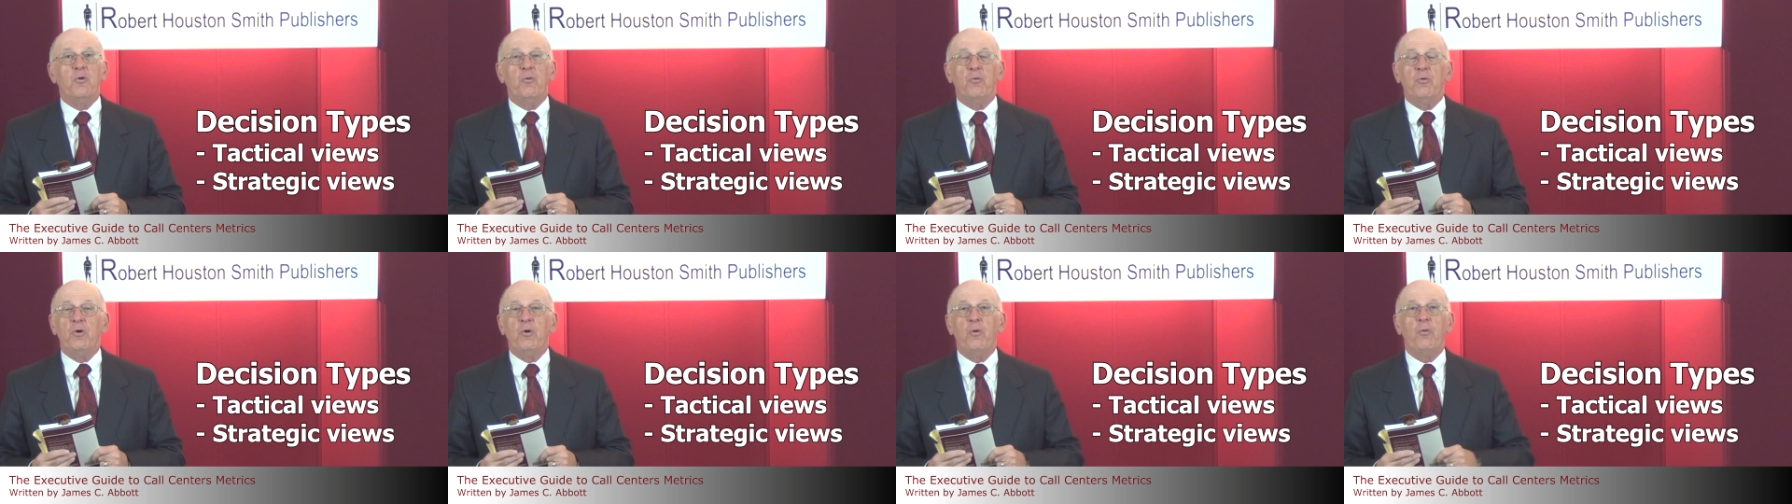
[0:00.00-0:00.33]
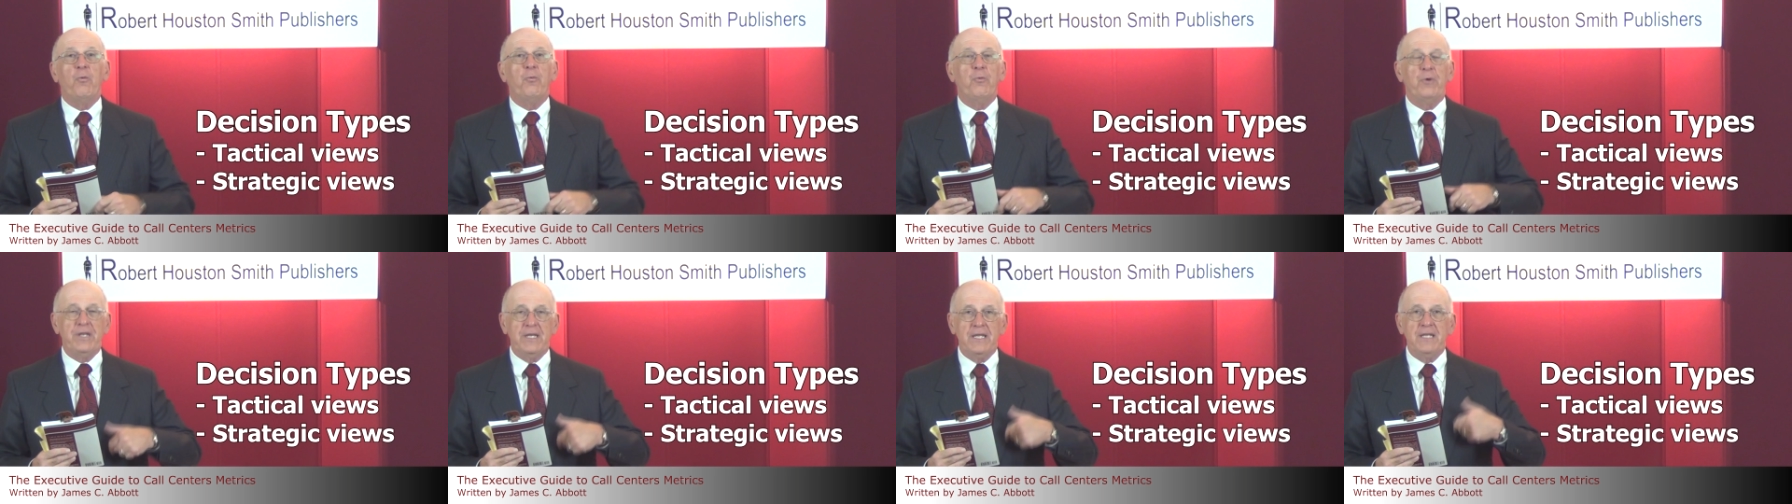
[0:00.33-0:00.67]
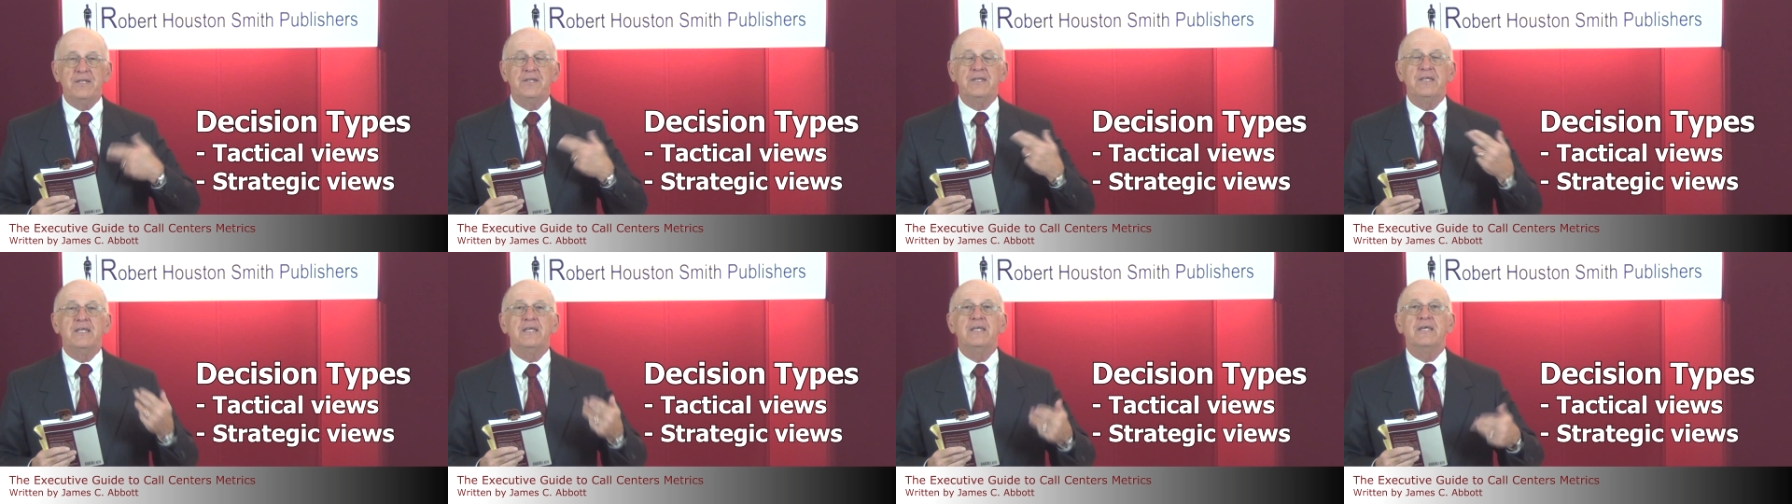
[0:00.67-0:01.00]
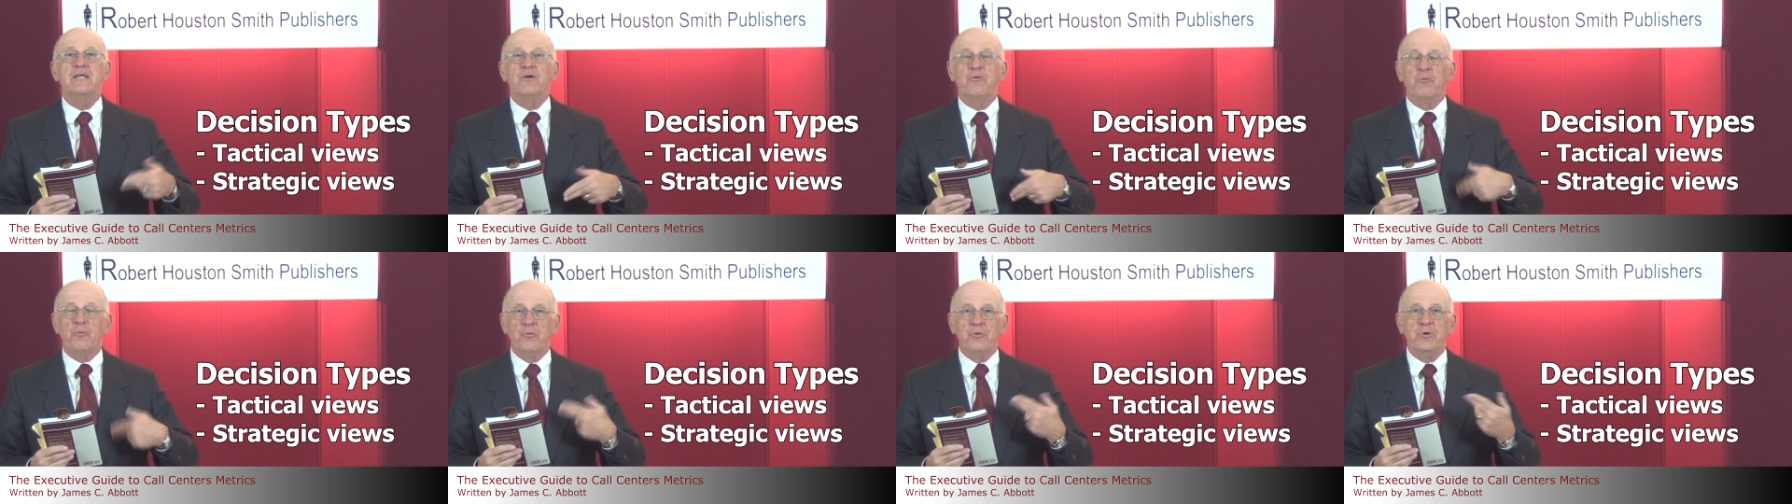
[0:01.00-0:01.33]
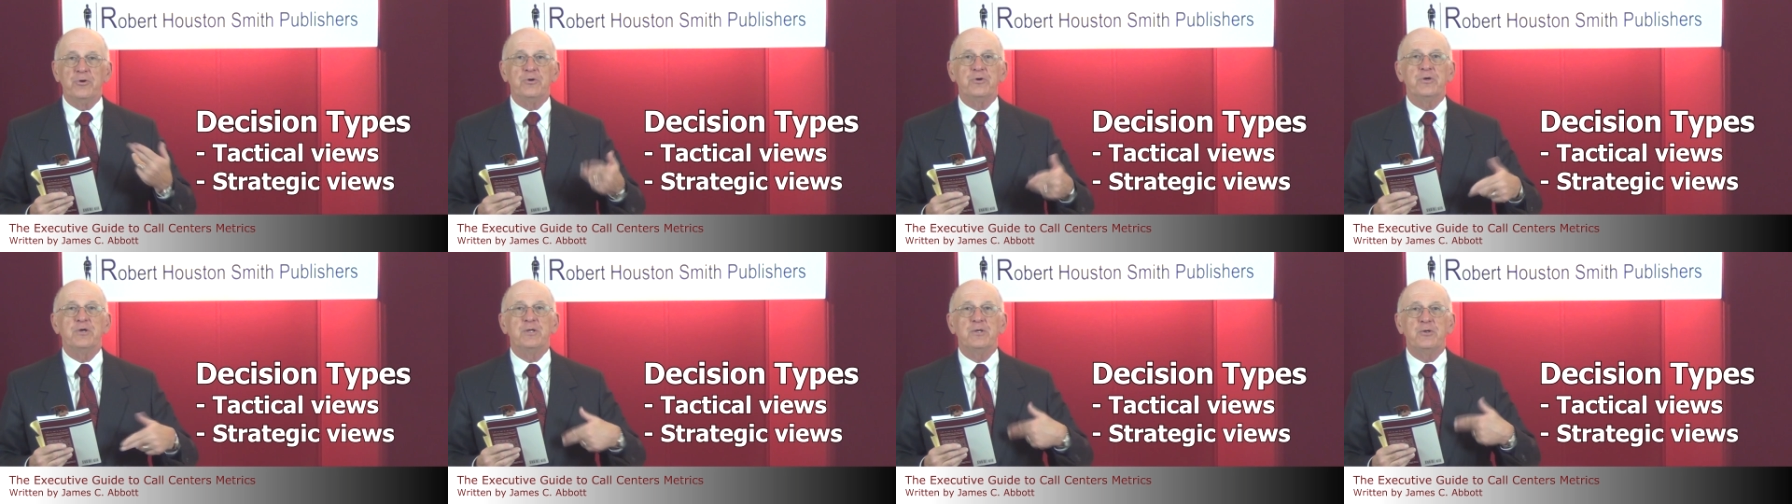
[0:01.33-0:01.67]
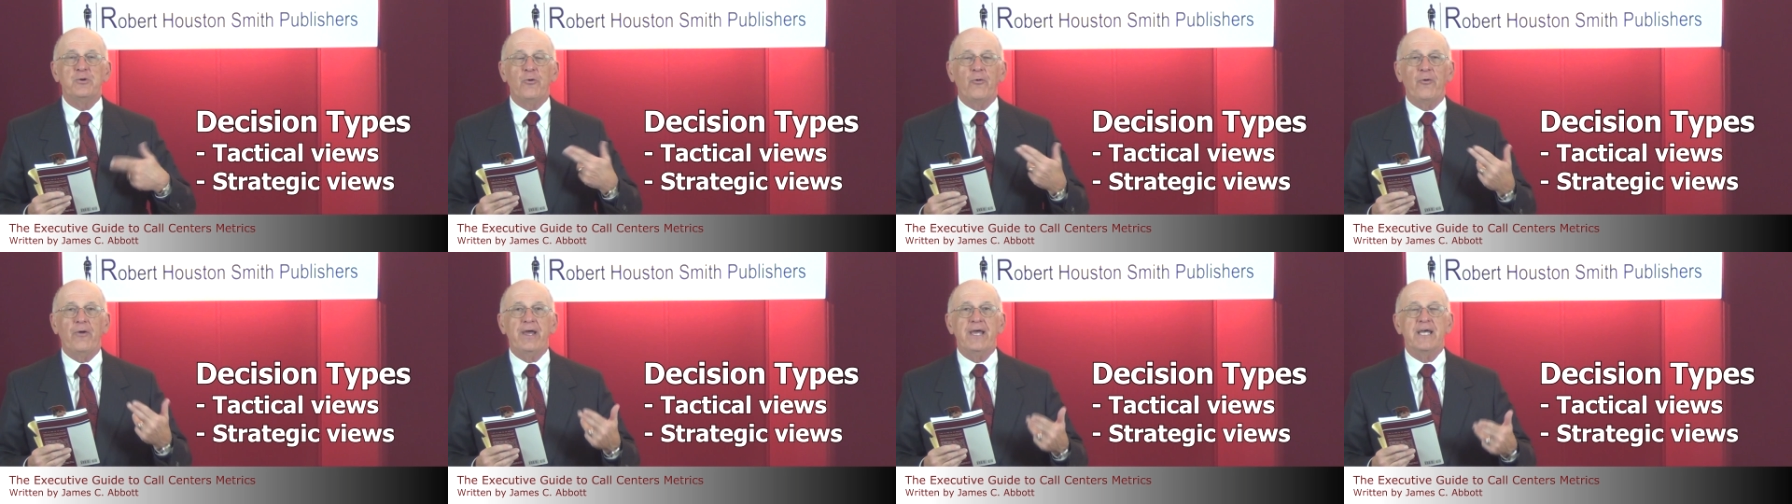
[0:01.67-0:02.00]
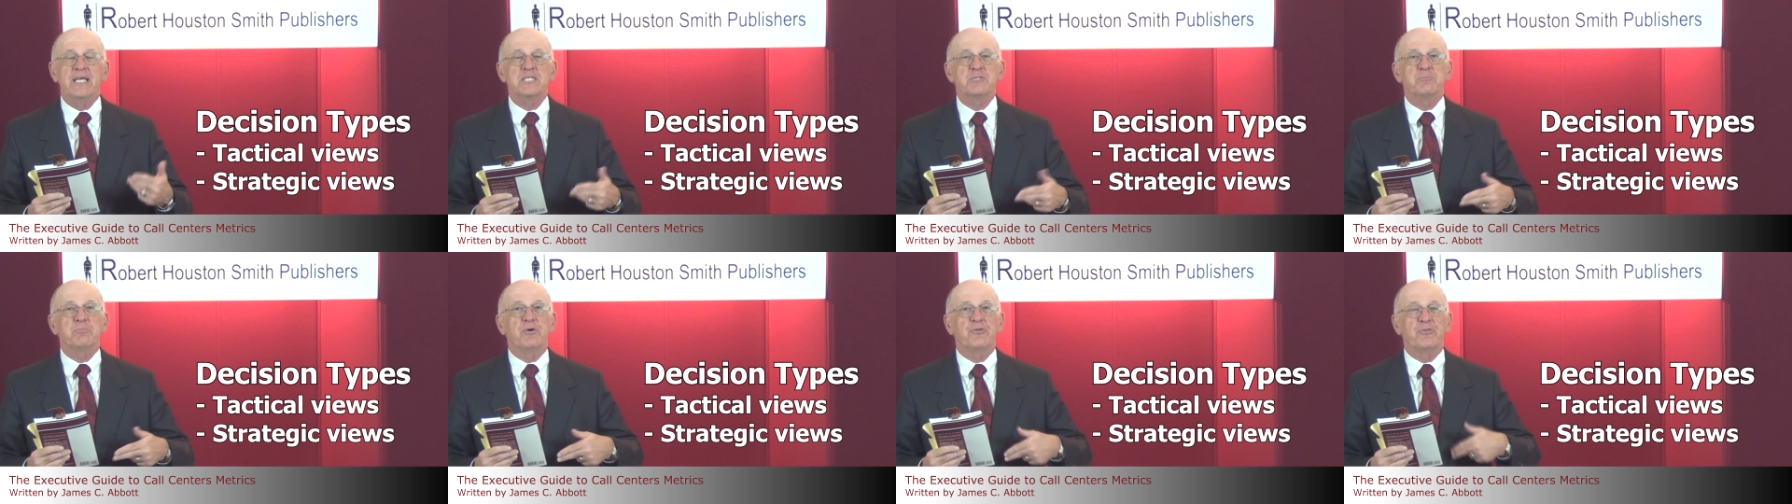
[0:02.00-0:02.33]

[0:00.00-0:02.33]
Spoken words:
Well, we need to get a real good grasp